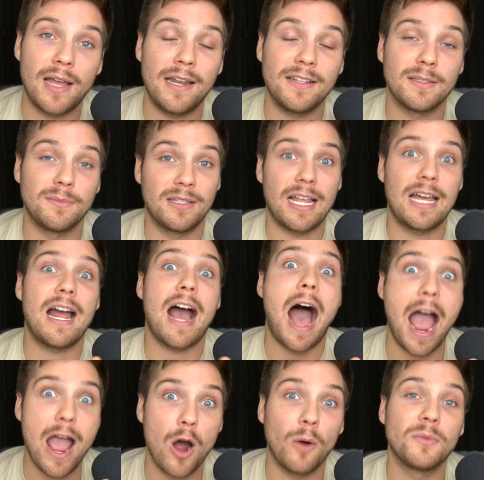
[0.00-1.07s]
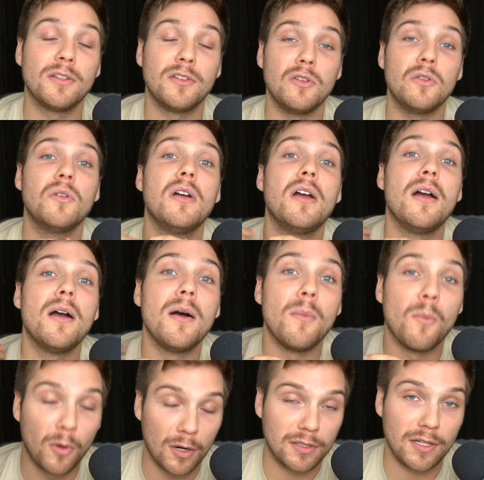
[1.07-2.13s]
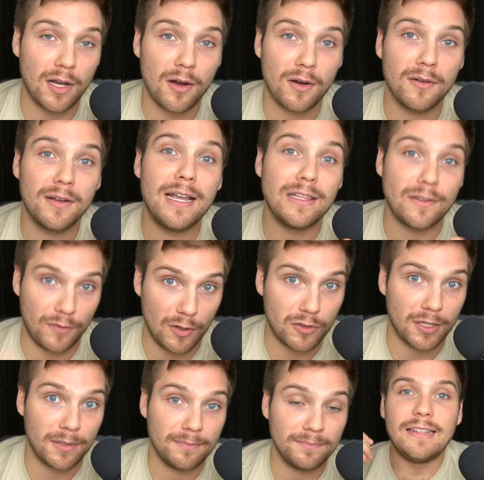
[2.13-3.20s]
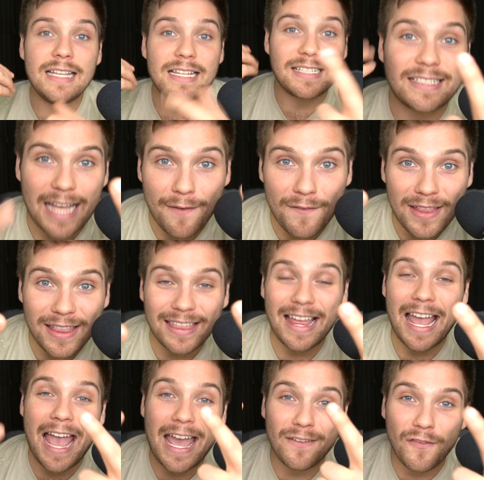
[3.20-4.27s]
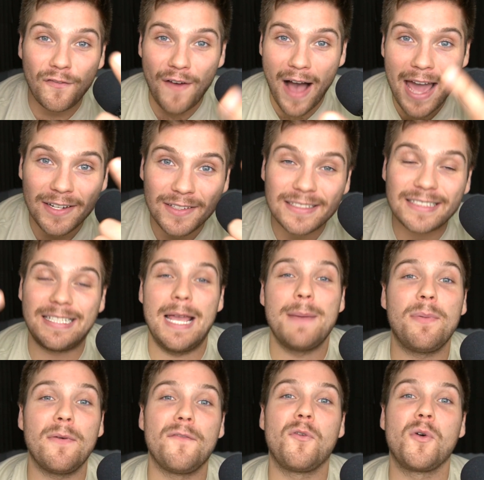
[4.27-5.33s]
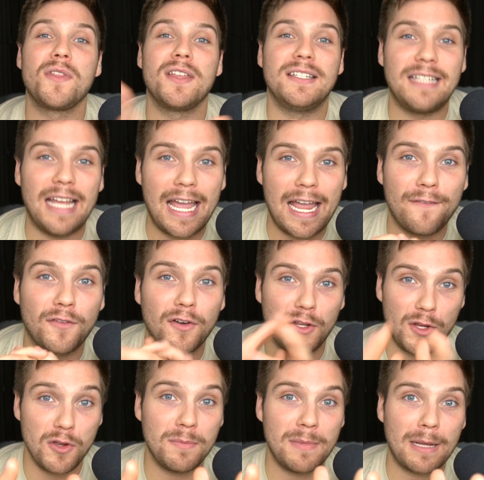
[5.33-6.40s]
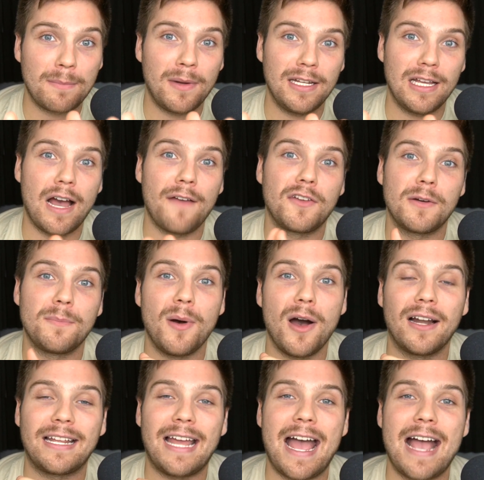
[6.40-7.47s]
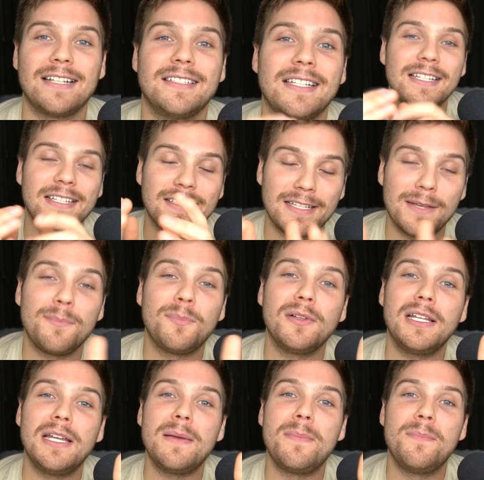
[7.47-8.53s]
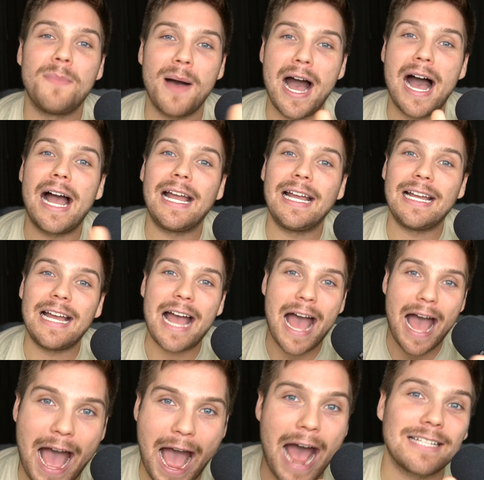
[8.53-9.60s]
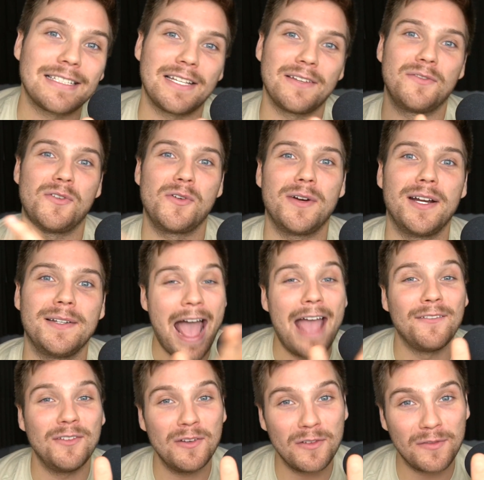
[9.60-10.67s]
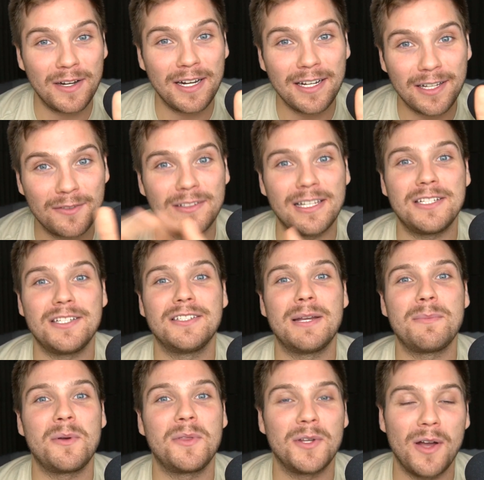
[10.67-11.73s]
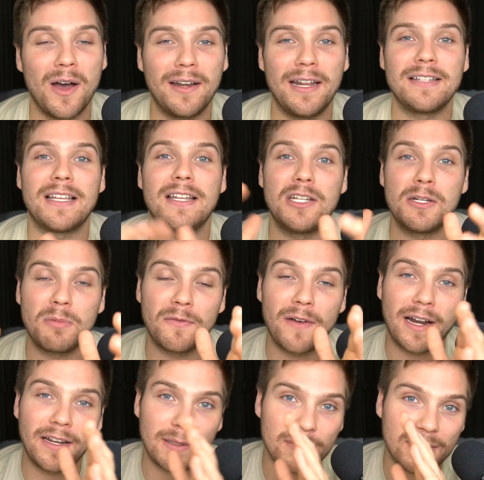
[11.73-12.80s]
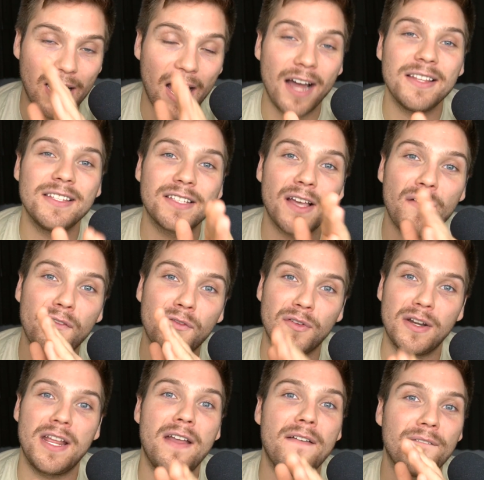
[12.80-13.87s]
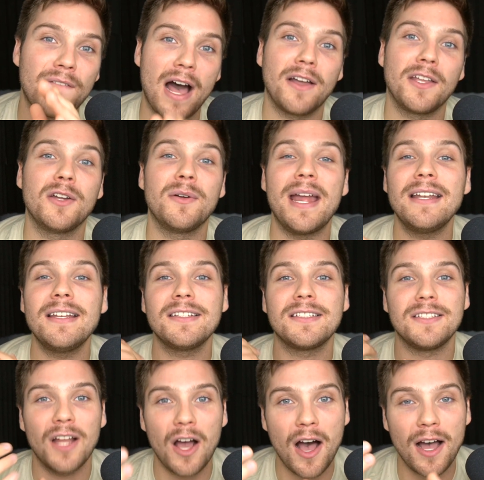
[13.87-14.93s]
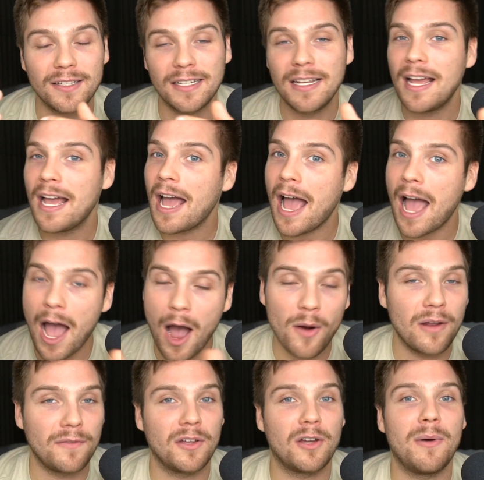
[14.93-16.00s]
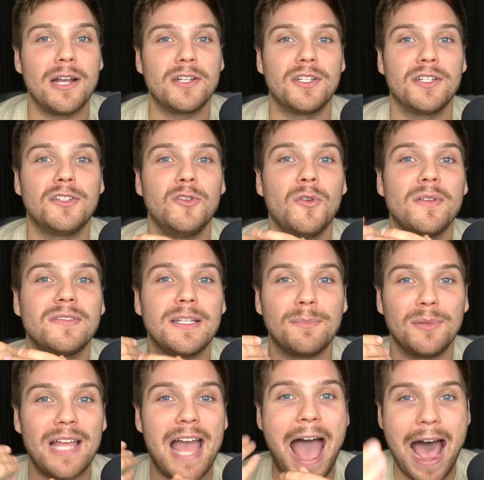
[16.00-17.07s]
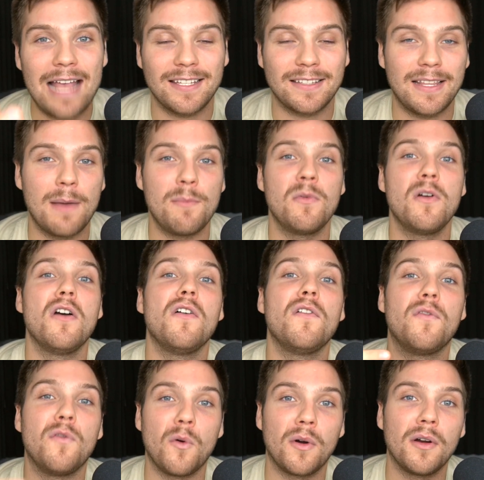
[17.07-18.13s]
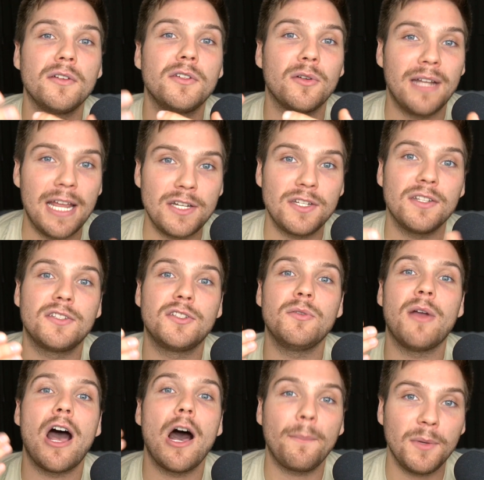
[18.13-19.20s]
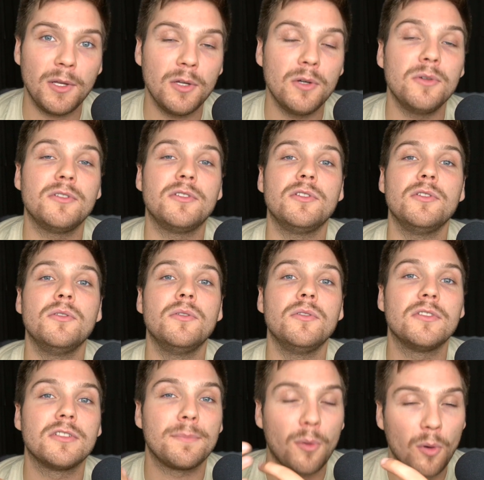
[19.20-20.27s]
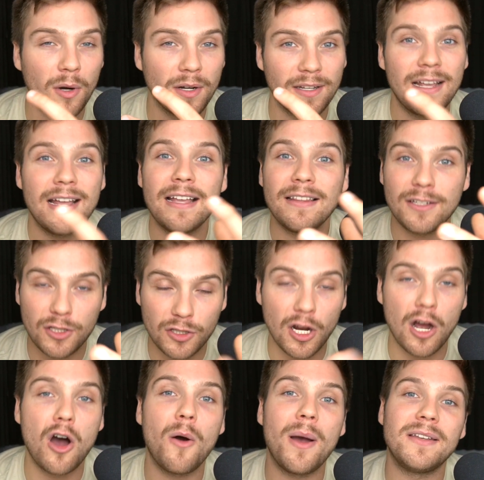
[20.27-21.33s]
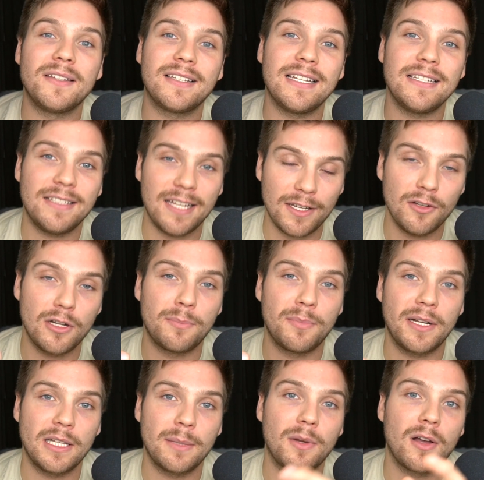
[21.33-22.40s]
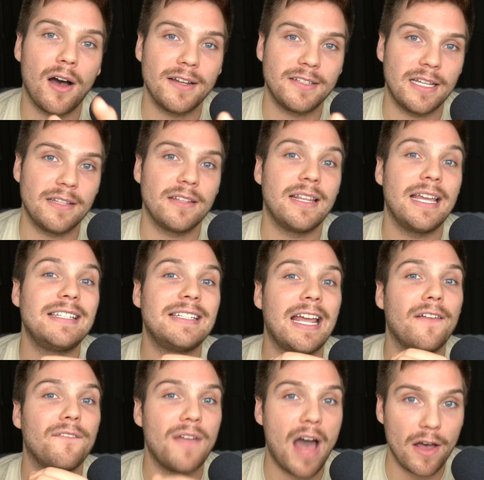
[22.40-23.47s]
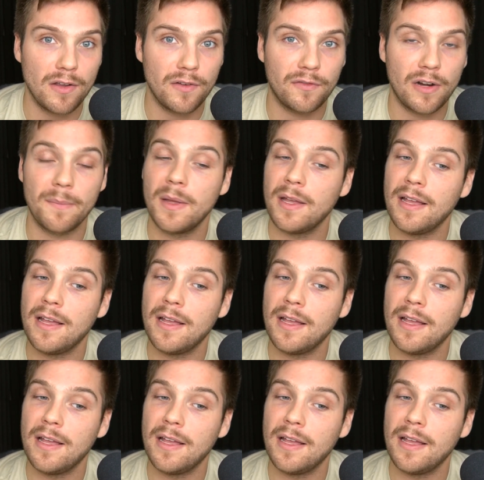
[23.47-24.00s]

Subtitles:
And it's something that I hope to do more so in the future. The 7th and final tip for the day for you to make money off your podcast is simply by asking for it. If you have a very good relationship with your audience and you're providing them tons of free value, it is not out of the question to simply ask them for donations to help you to support the show and to continue to bring them content that they take value from.